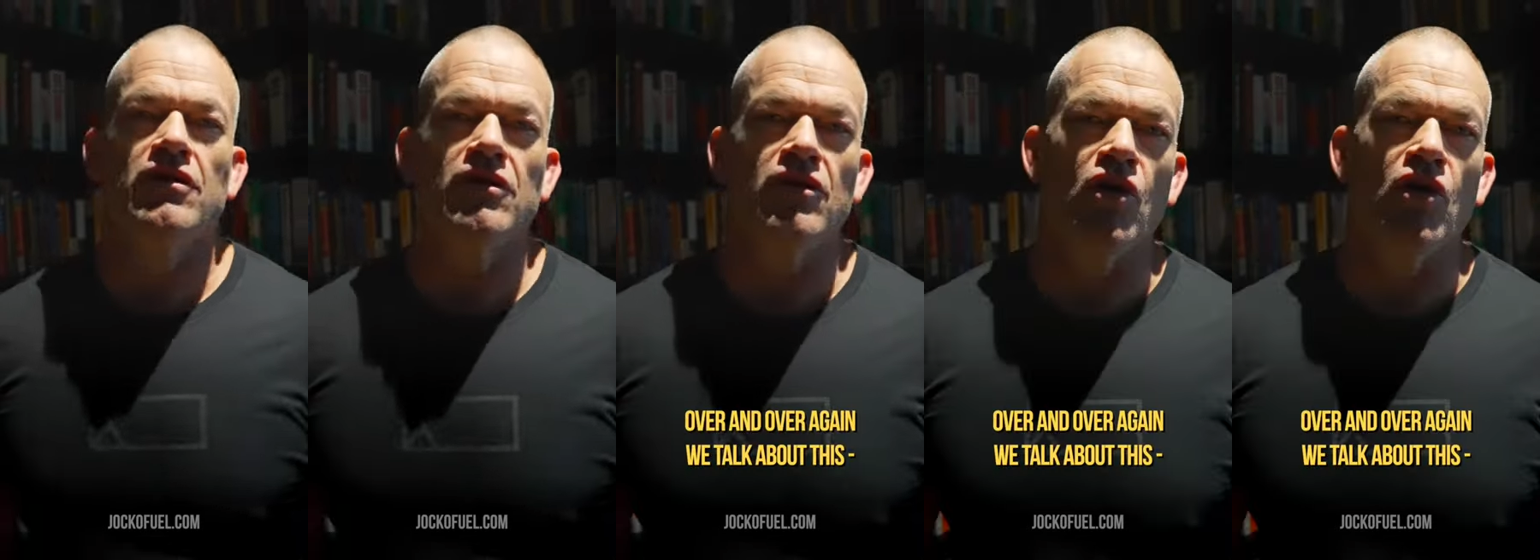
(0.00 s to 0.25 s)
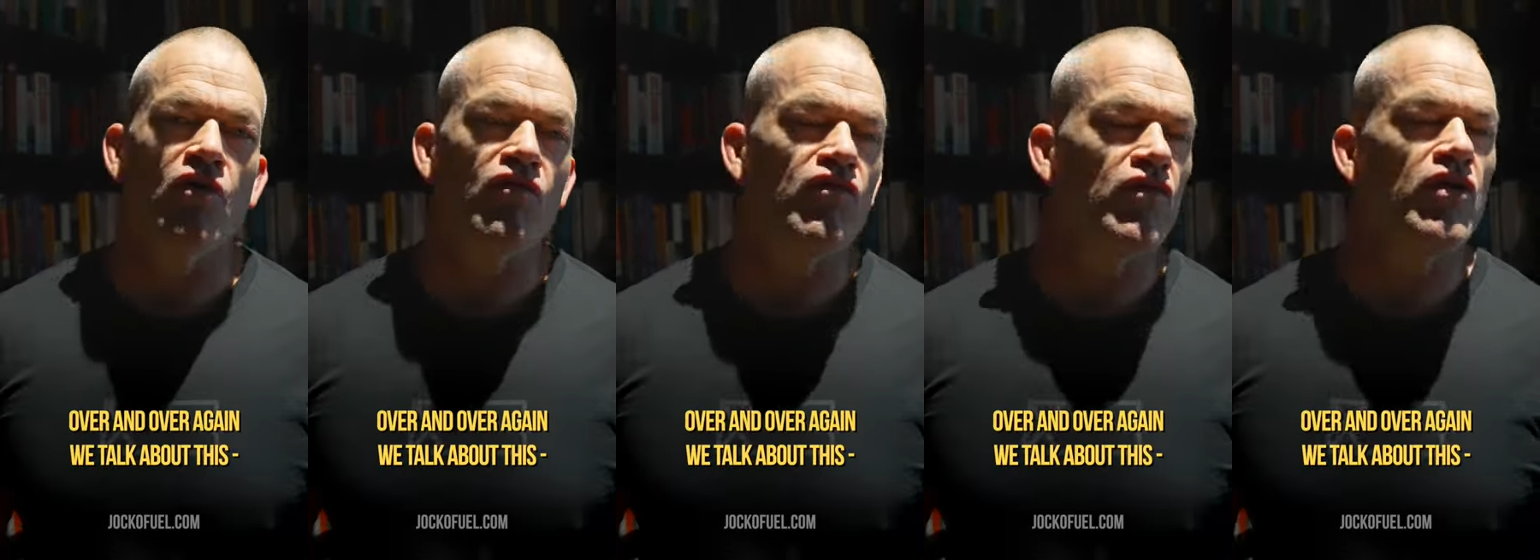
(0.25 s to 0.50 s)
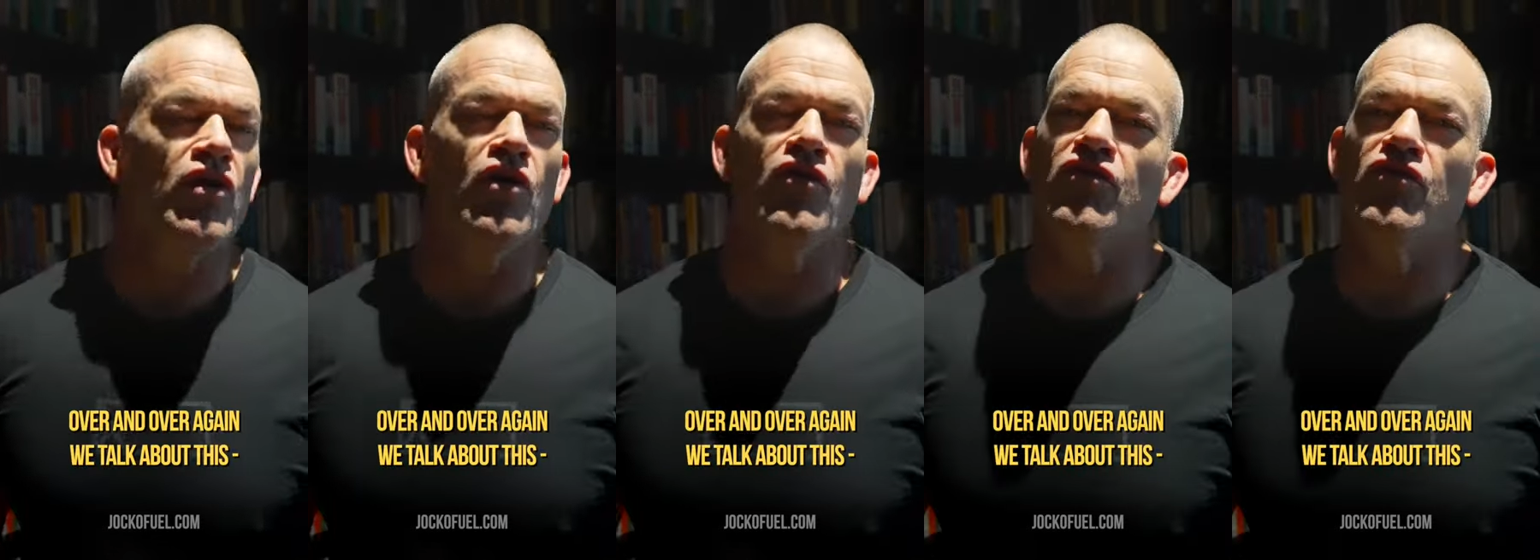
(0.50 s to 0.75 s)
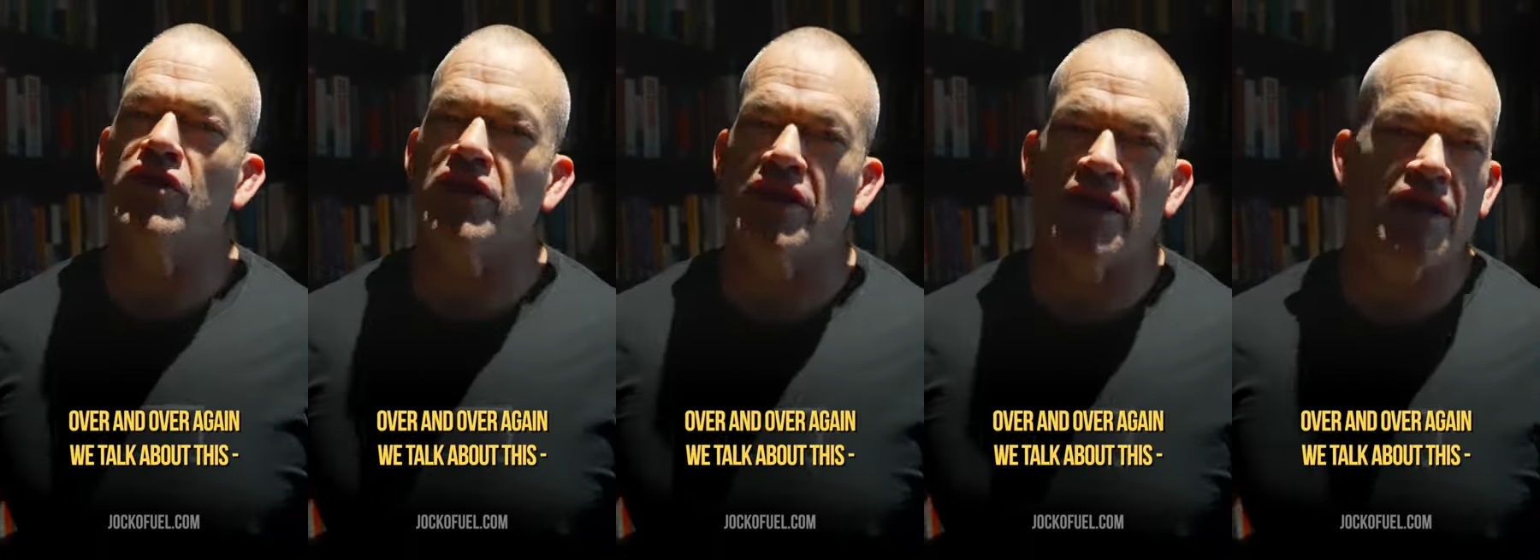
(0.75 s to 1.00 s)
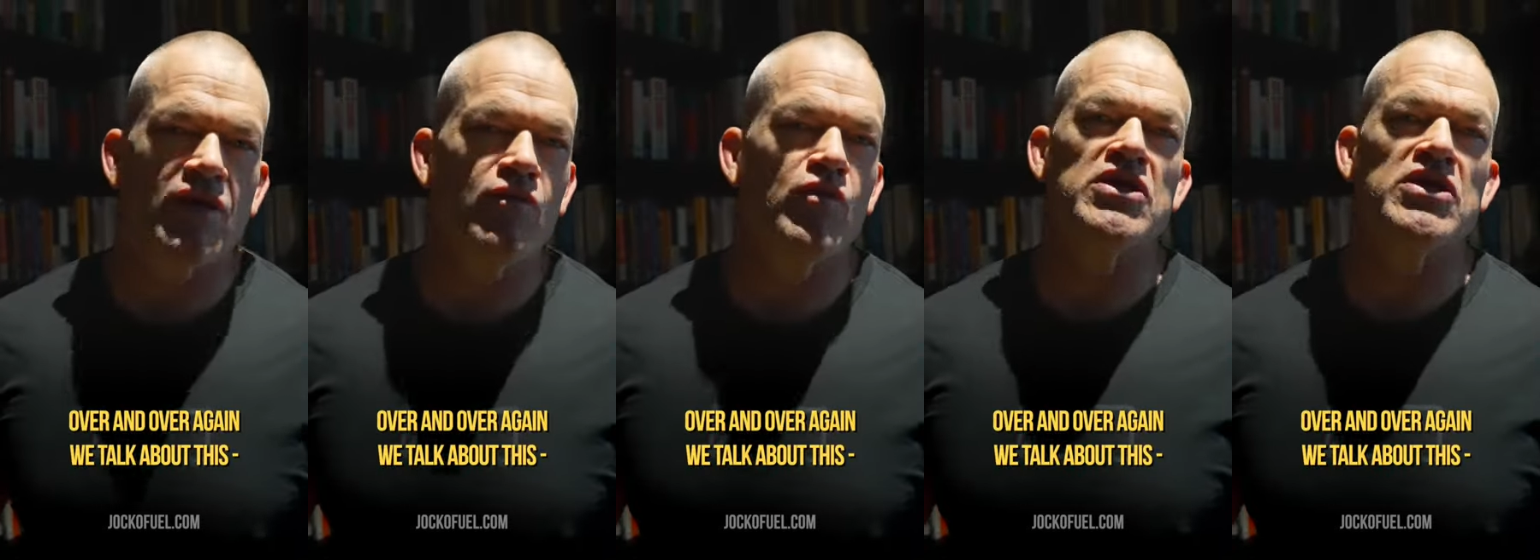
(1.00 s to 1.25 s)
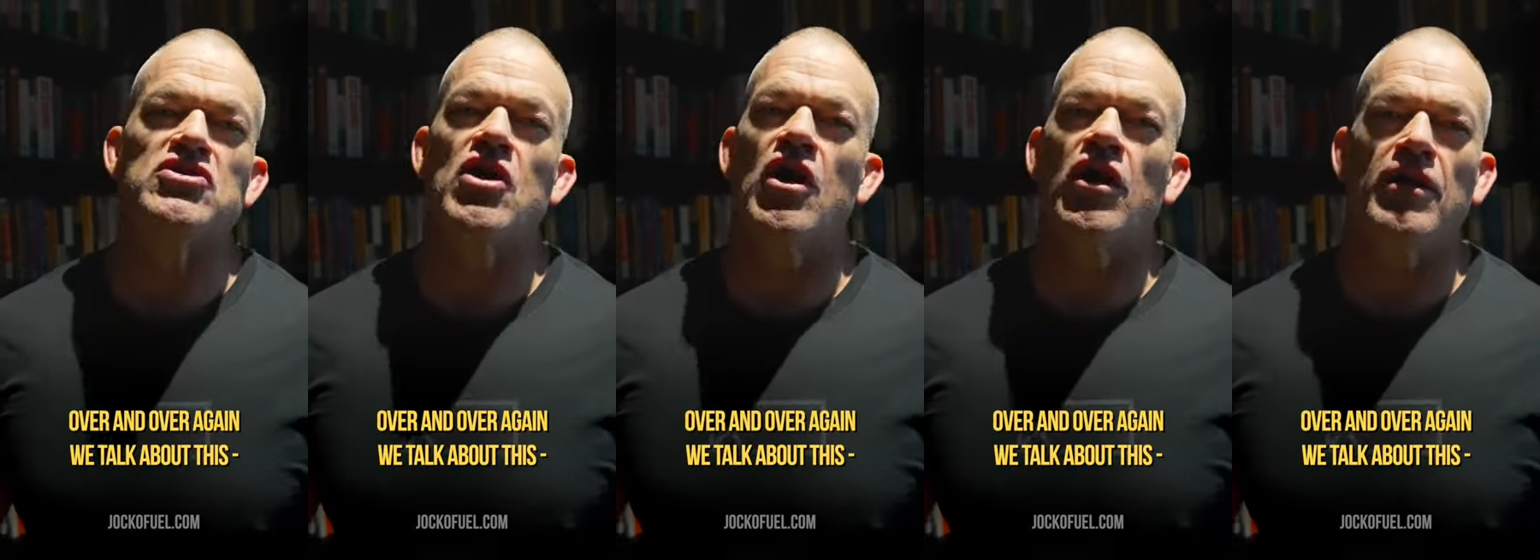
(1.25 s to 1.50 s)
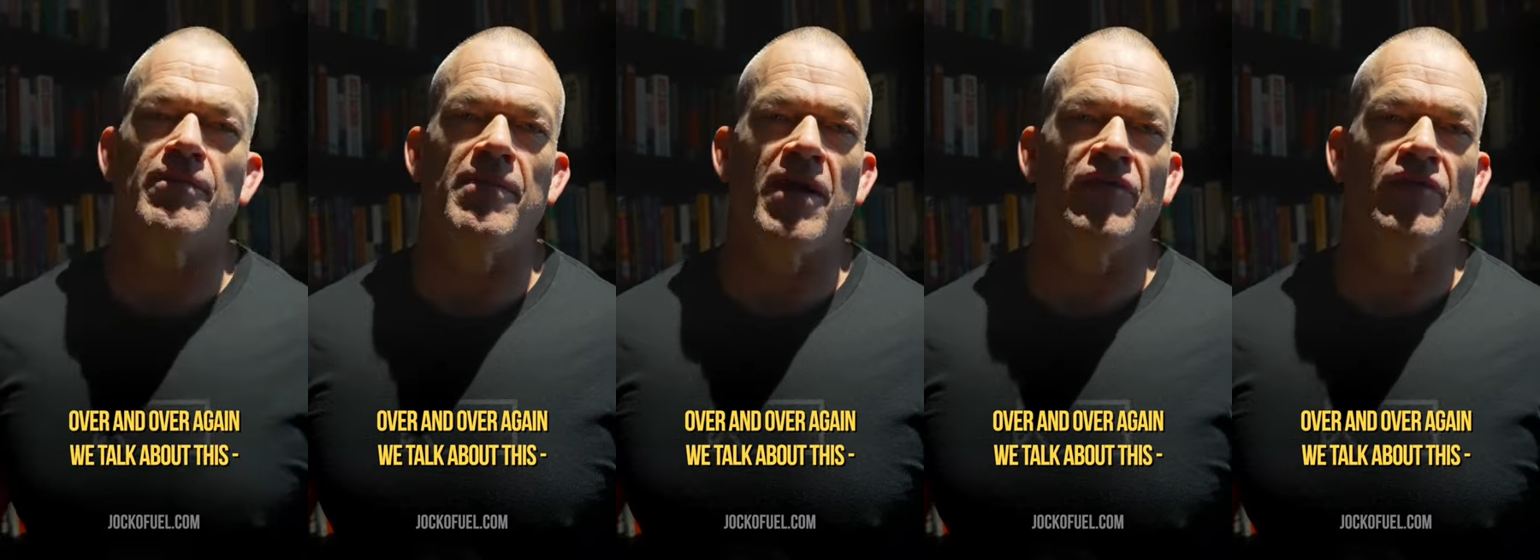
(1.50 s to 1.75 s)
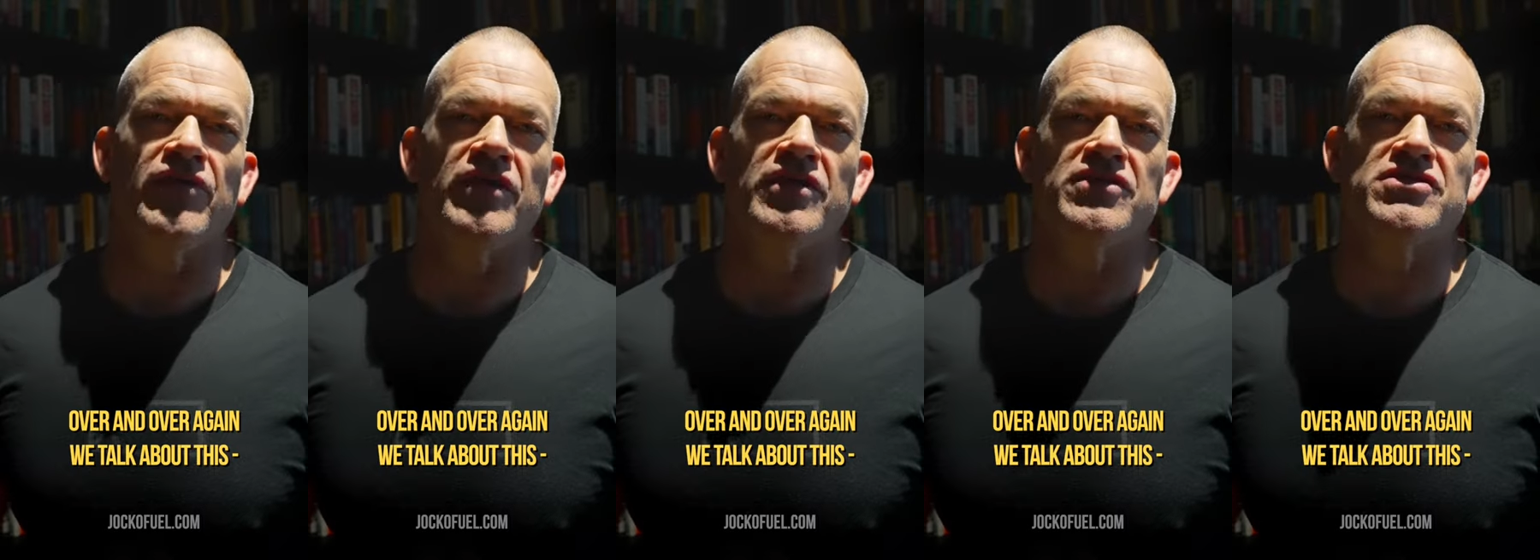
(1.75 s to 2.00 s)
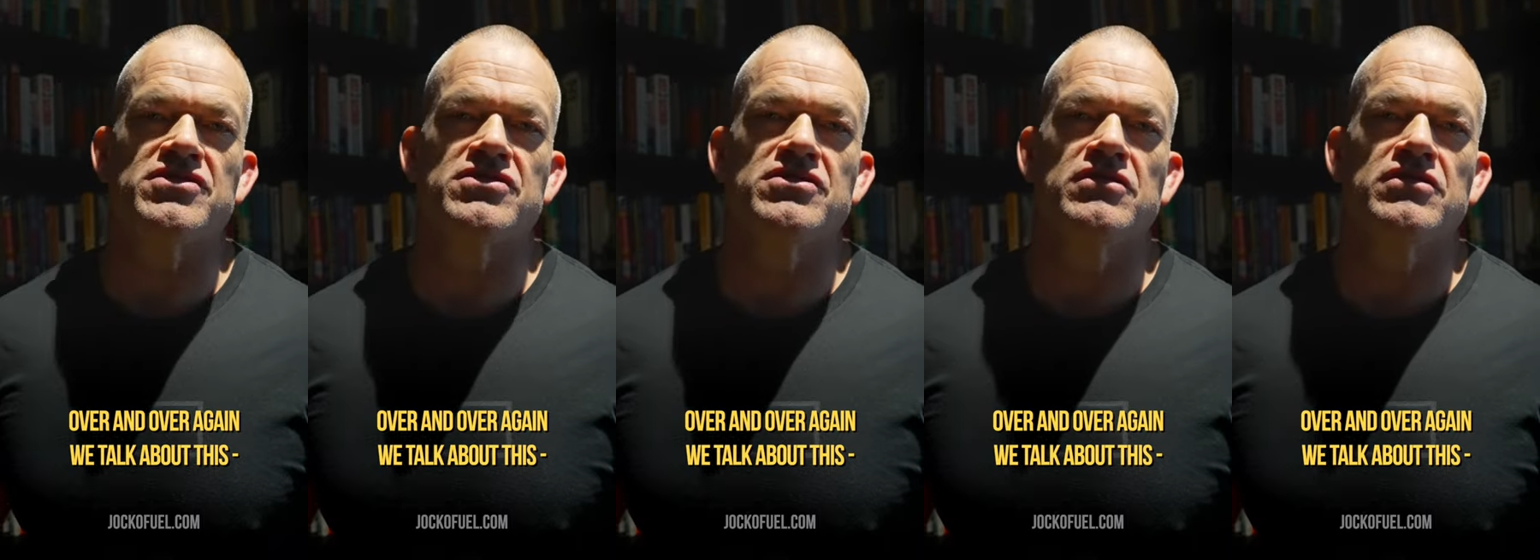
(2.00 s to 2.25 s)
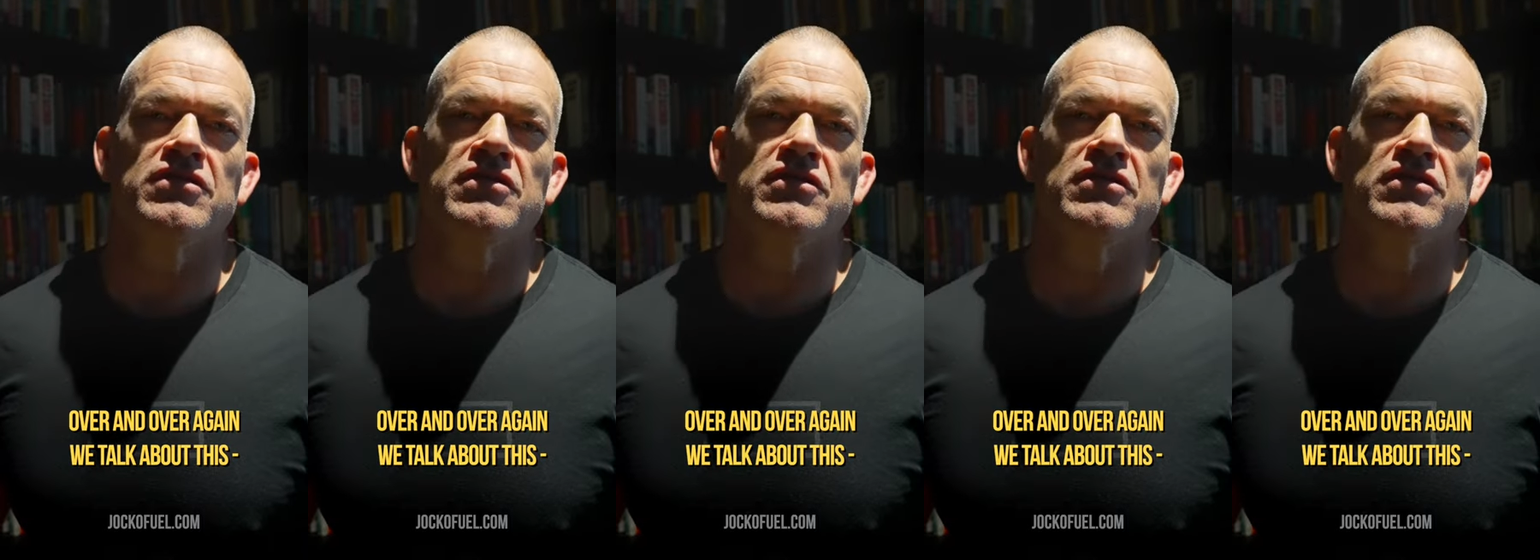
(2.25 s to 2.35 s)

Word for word: Over and over again, we talk about this.